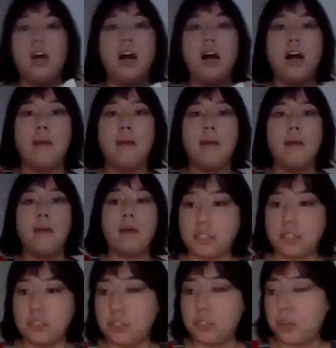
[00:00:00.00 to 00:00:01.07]
I'll
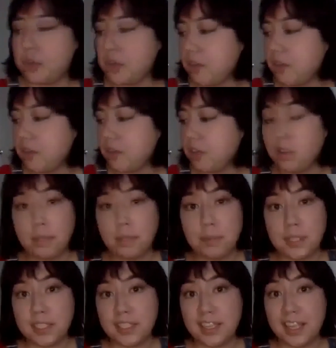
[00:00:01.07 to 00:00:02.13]
also show you the
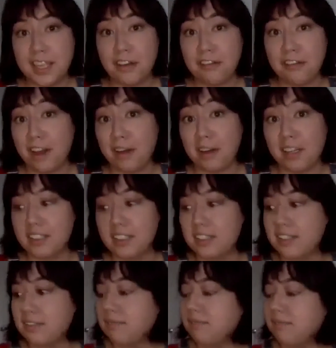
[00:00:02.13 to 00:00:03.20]
eucalyptus and the yellow flower
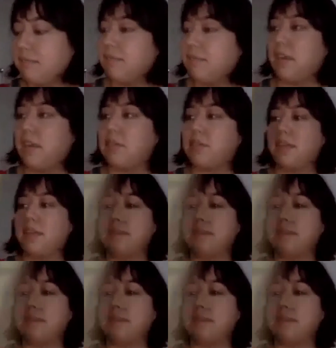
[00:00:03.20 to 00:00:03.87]
because that was